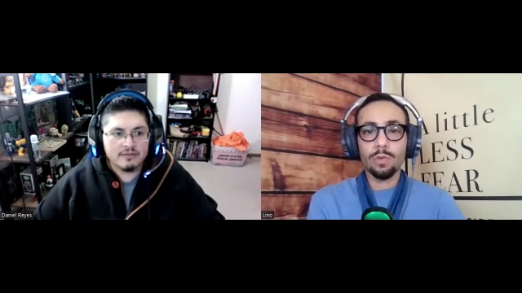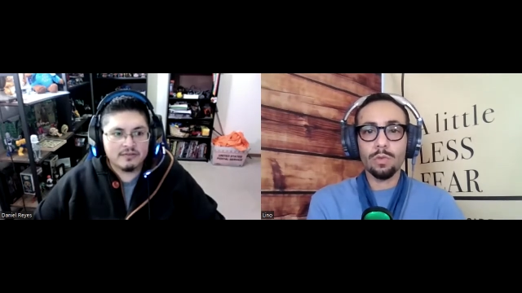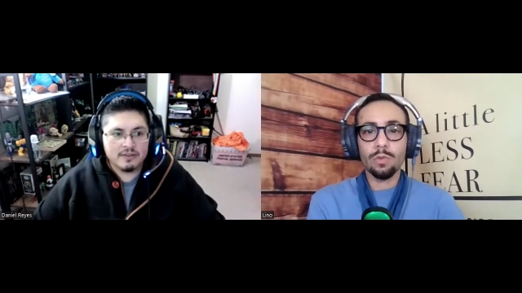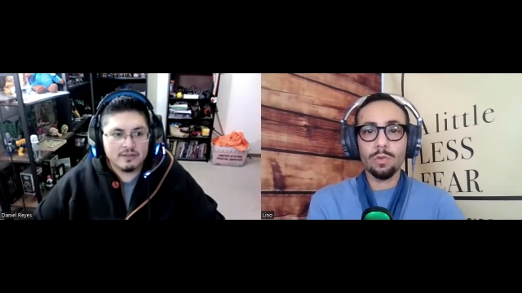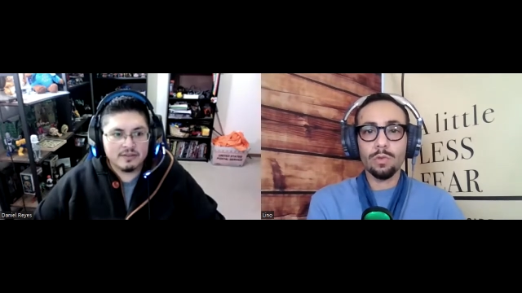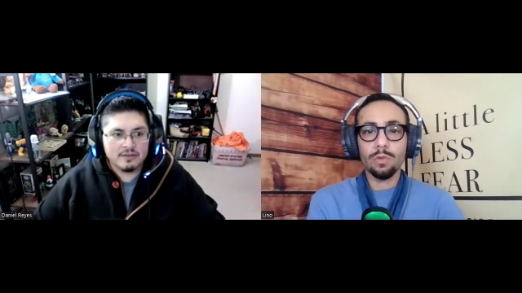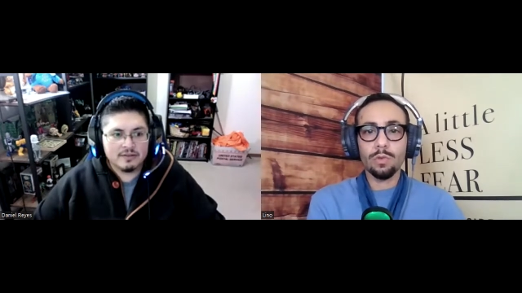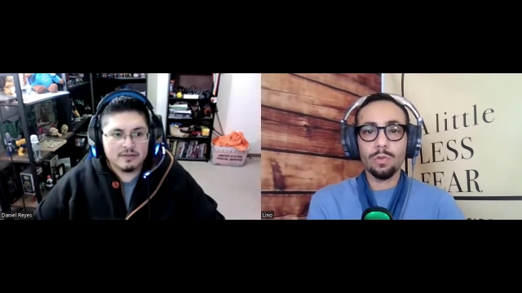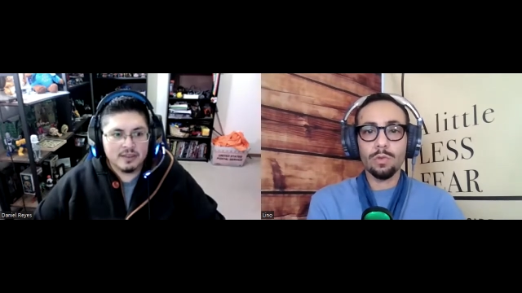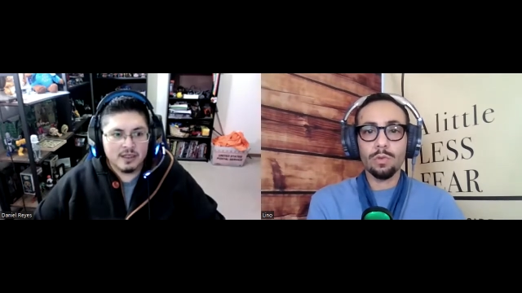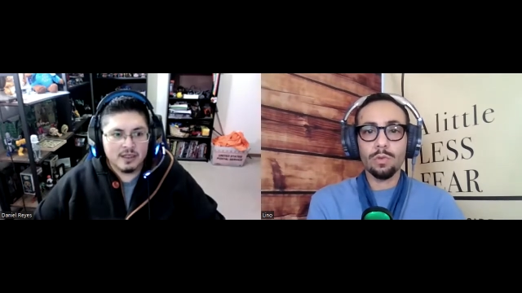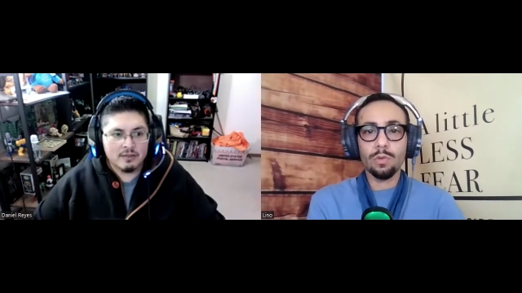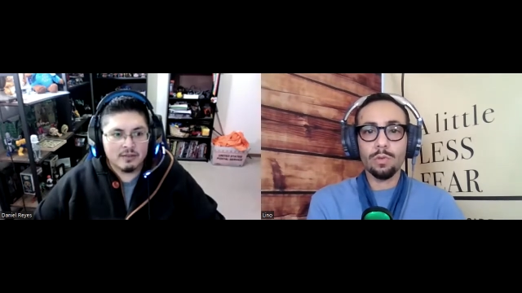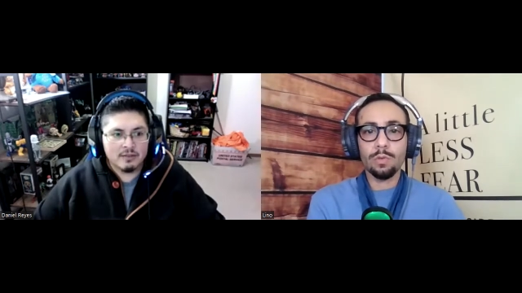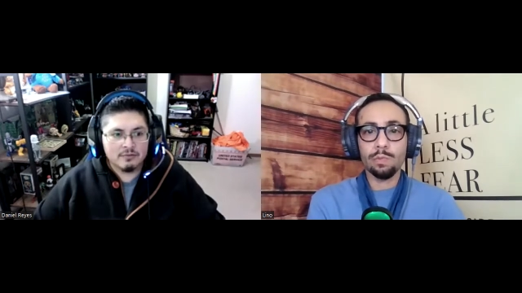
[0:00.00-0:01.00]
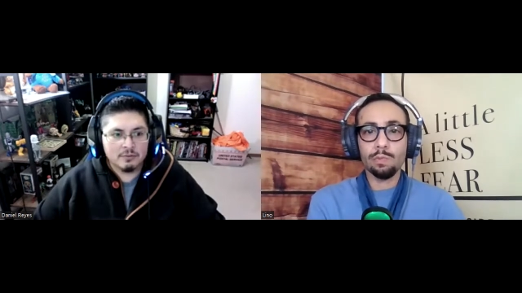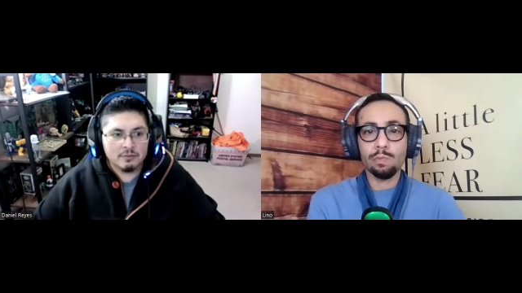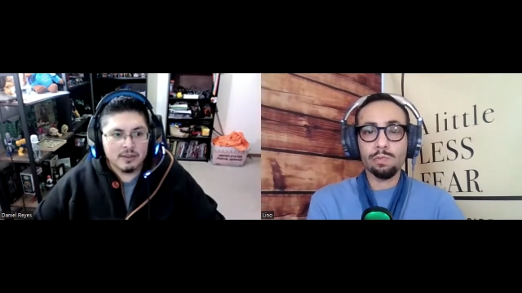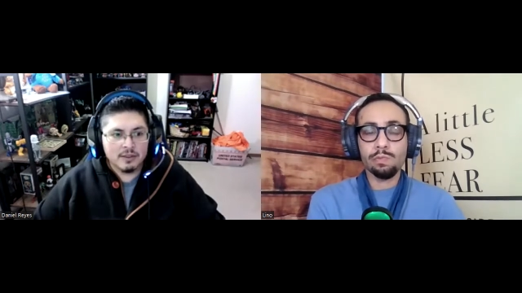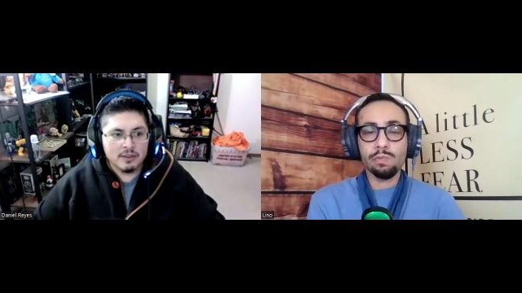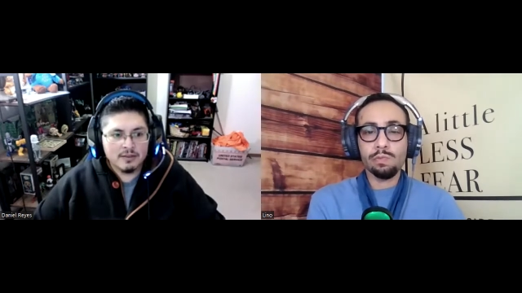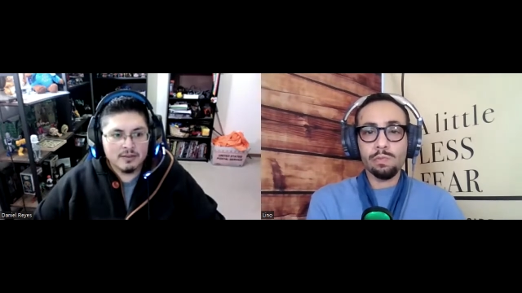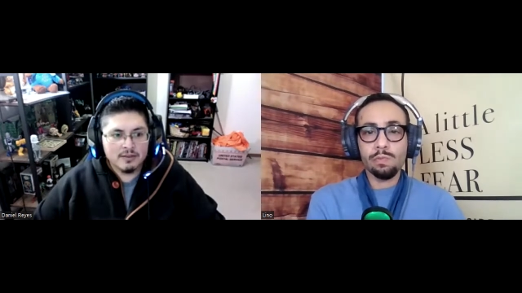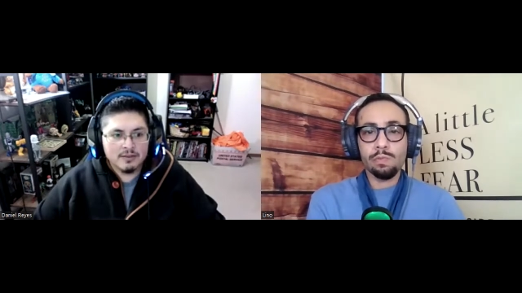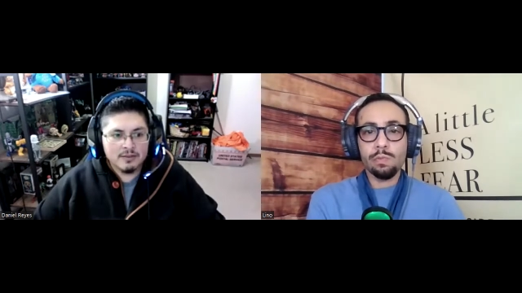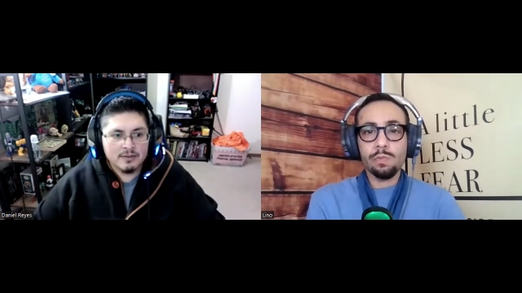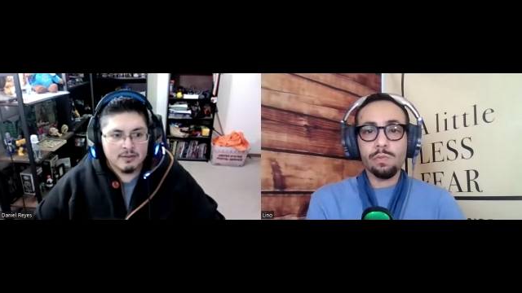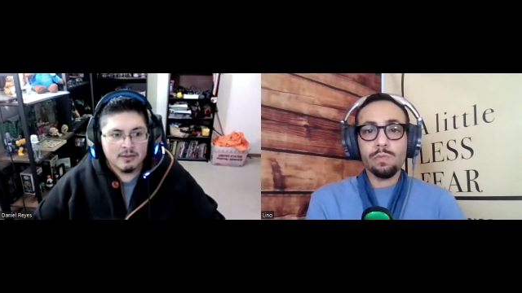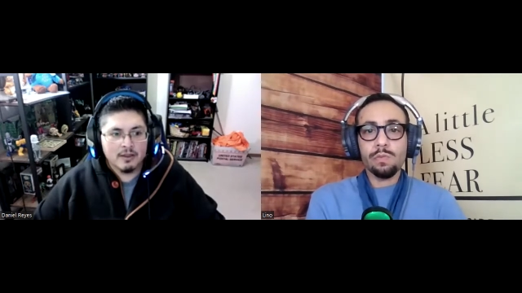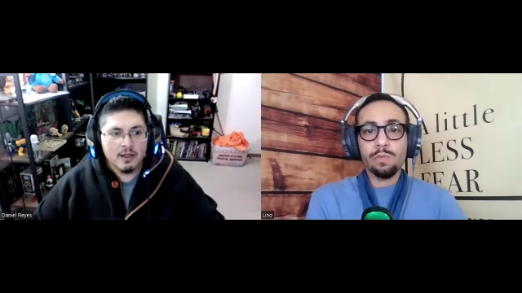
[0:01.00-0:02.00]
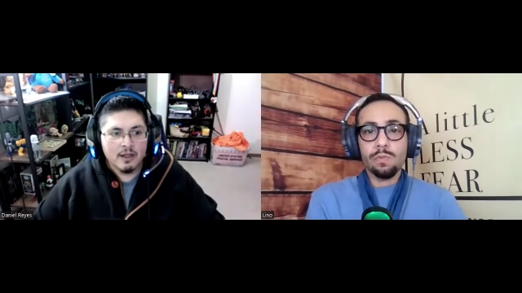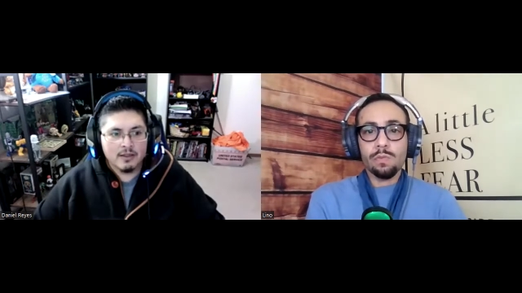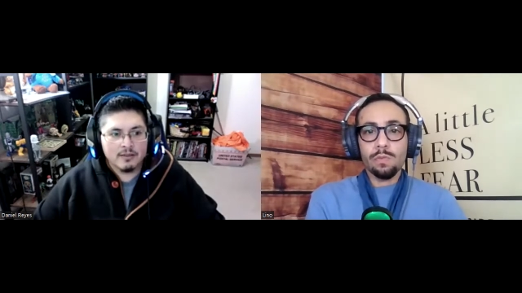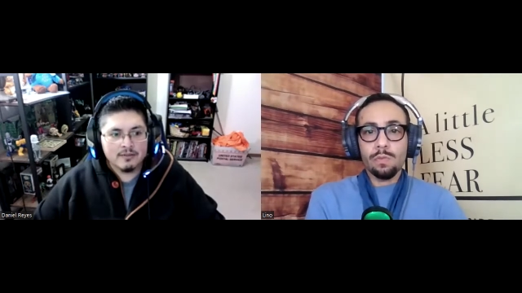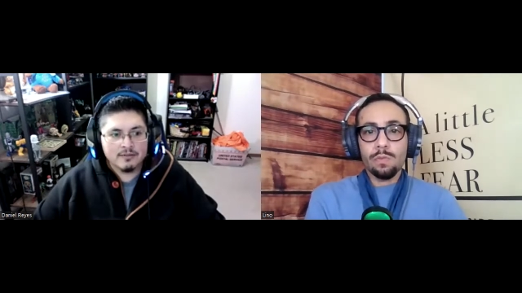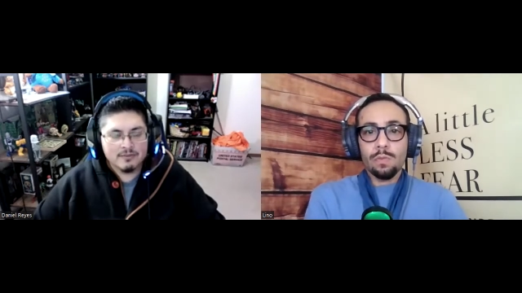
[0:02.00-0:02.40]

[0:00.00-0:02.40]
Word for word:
Speaker 1: and you got to lose weight. Good luck."